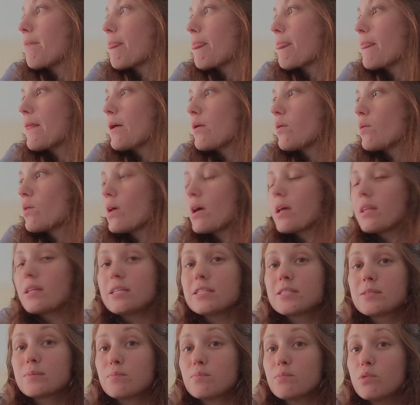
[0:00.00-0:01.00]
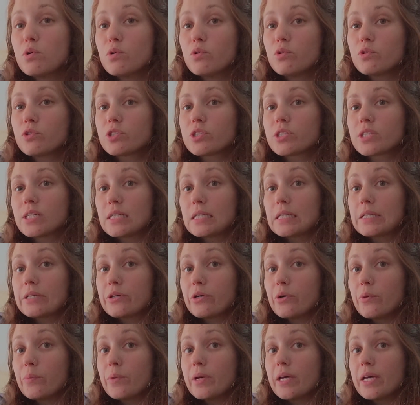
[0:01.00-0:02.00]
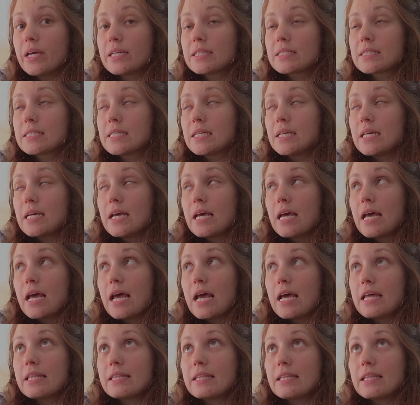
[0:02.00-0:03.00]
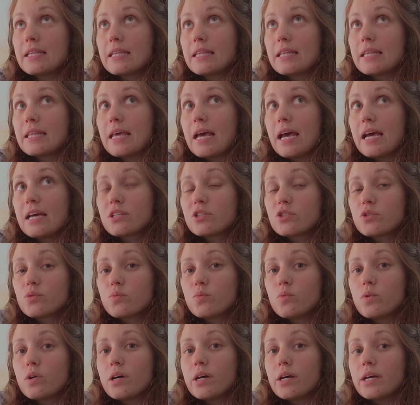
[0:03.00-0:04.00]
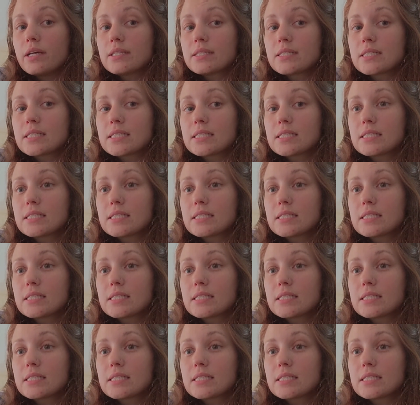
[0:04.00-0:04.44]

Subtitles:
They were at least mulched a little bit, and that's what